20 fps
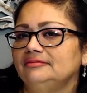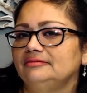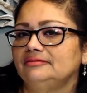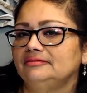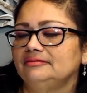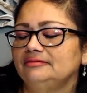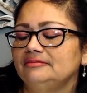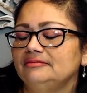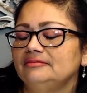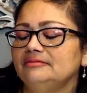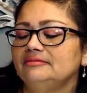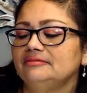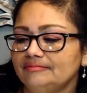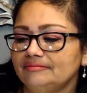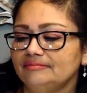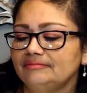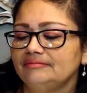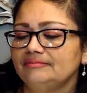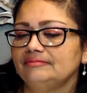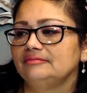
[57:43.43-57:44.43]

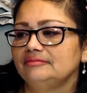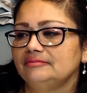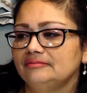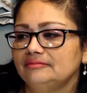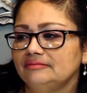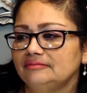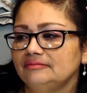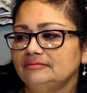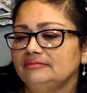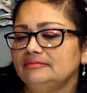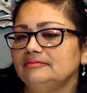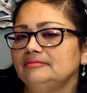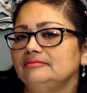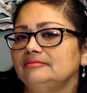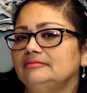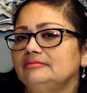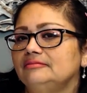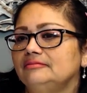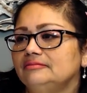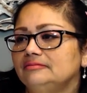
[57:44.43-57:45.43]

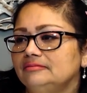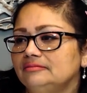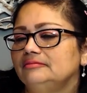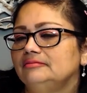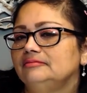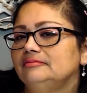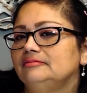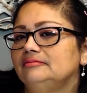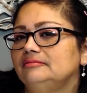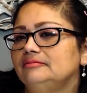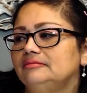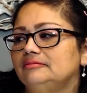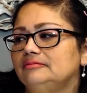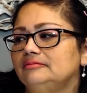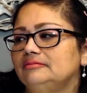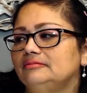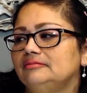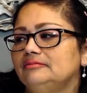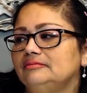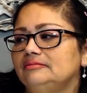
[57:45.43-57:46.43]

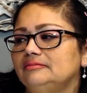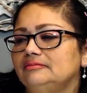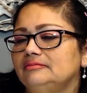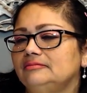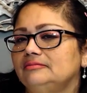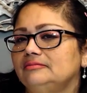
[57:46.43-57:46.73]
The person shown says nothing.